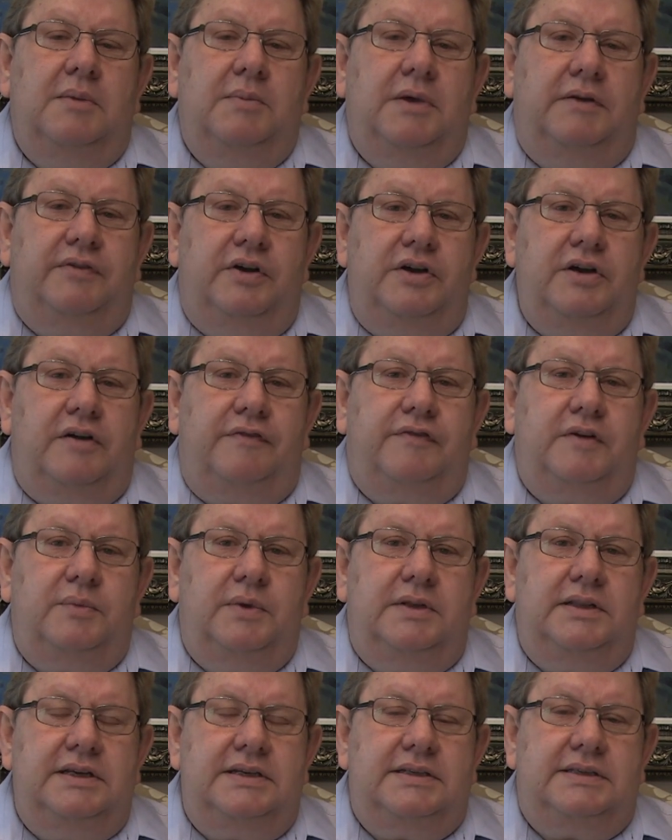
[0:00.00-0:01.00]
But very often
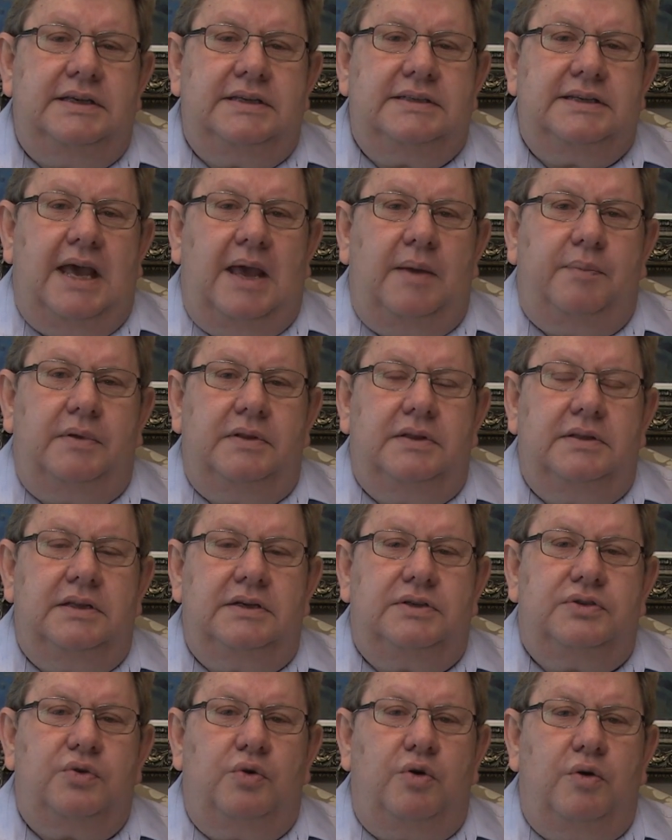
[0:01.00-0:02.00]
when these things happen,
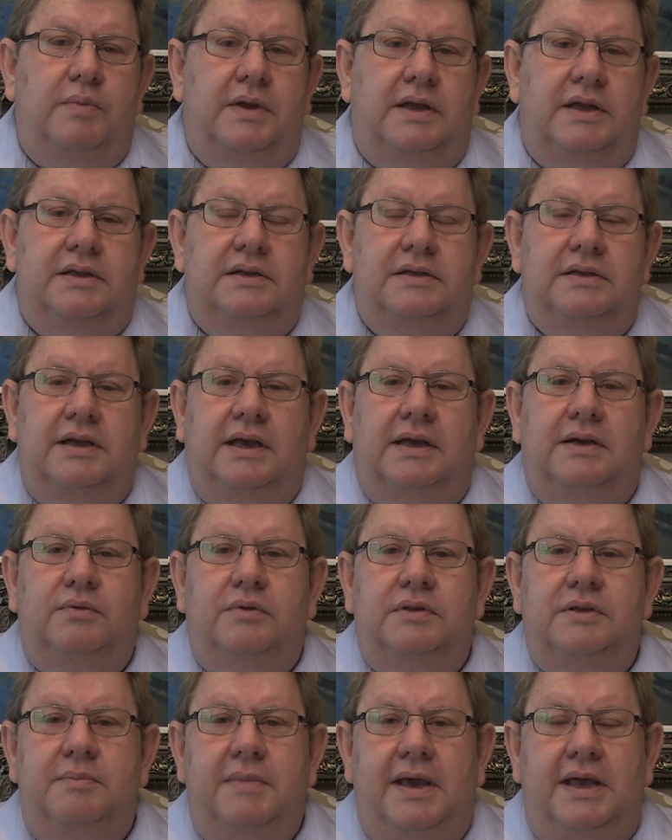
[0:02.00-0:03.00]
the trauma and
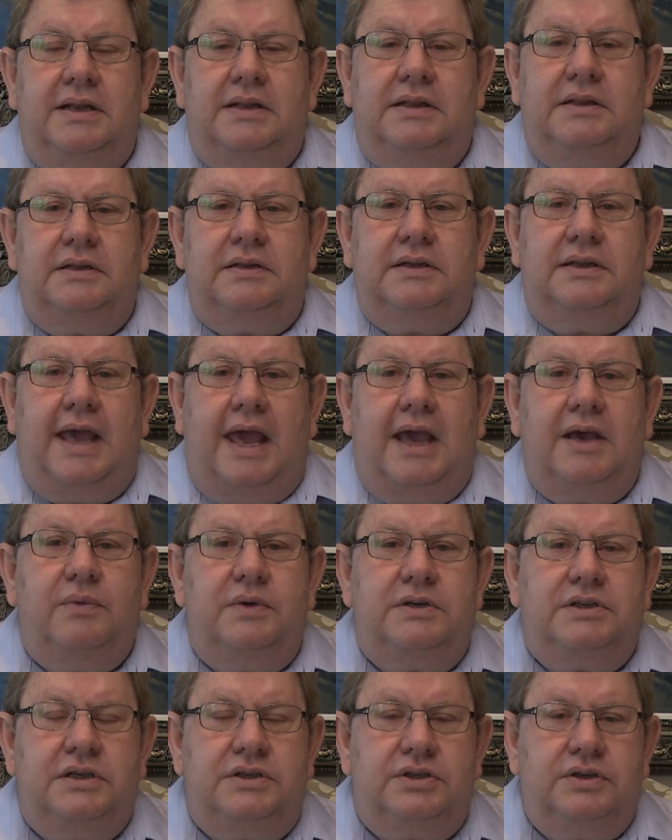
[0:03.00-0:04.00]
all the mental
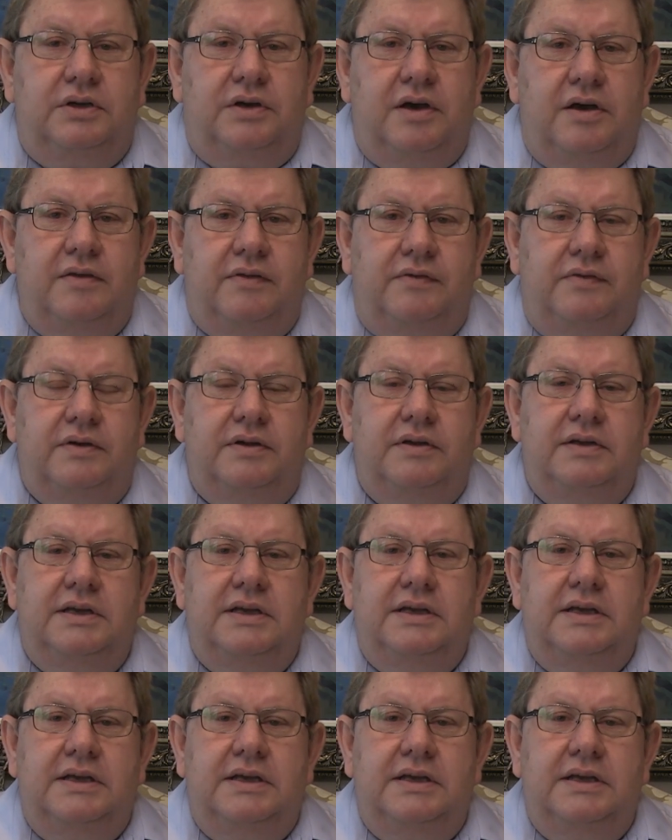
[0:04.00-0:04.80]
anguish that you go through